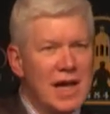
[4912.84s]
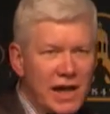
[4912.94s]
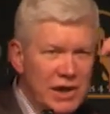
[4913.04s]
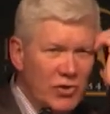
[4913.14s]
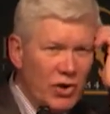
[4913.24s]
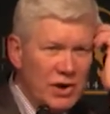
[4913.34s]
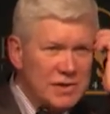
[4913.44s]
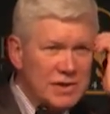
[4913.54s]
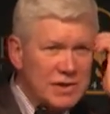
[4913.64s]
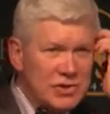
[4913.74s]
in
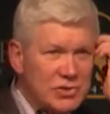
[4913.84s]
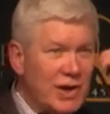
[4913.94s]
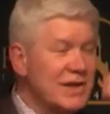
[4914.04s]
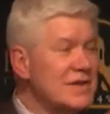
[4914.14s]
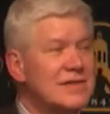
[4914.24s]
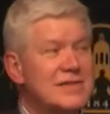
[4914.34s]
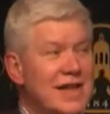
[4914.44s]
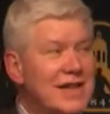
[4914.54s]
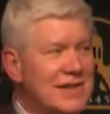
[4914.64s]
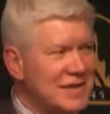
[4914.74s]
order to
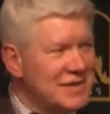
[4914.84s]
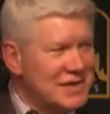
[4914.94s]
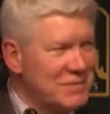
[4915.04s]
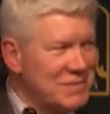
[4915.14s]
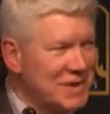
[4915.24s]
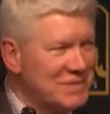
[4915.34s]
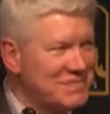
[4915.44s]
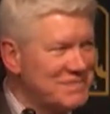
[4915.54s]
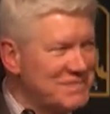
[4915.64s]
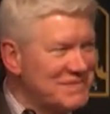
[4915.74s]
understand something,
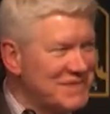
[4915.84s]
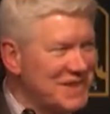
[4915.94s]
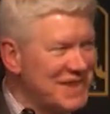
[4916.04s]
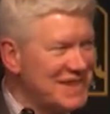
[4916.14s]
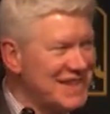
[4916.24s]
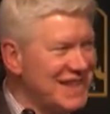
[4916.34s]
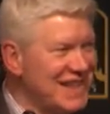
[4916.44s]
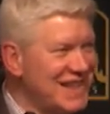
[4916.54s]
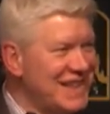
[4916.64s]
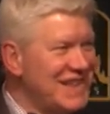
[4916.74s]
right?
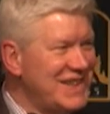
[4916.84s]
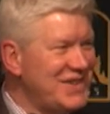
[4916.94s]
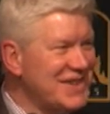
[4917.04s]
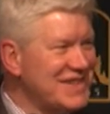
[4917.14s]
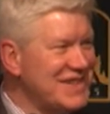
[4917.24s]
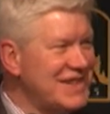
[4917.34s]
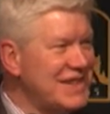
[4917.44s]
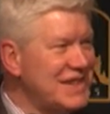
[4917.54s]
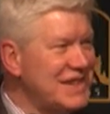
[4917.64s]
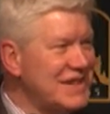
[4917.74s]
Not
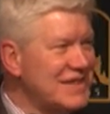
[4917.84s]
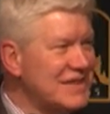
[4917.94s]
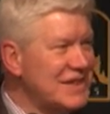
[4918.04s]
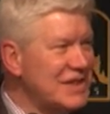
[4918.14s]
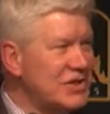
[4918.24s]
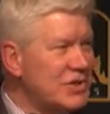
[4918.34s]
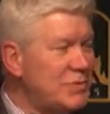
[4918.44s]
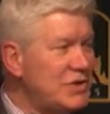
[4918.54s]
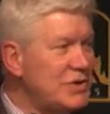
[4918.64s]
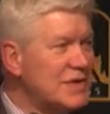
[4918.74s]
necessarily to
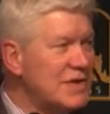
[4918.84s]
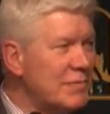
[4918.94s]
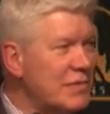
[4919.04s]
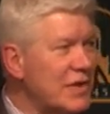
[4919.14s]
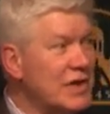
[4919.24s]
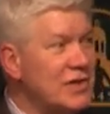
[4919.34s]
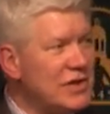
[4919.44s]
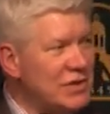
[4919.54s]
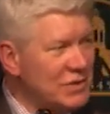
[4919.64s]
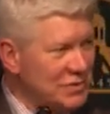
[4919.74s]
produce something
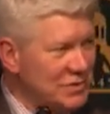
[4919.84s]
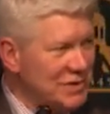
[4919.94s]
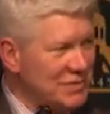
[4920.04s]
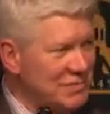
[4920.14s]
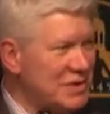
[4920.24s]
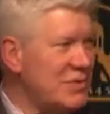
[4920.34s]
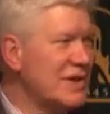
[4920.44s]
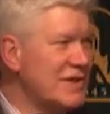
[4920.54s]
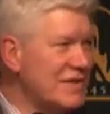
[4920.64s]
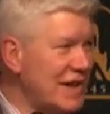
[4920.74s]
new, but to
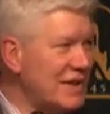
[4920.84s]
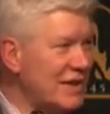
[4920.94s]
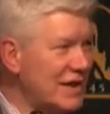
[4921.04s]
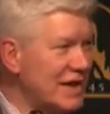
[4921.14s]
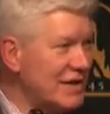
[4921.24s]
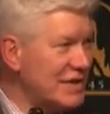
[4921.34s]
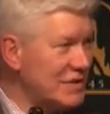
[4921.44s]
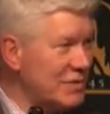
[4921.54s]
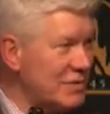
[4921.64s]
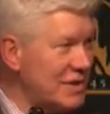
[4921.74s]
understand the thing that
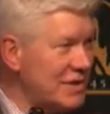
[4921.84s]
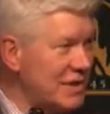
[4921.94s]
is already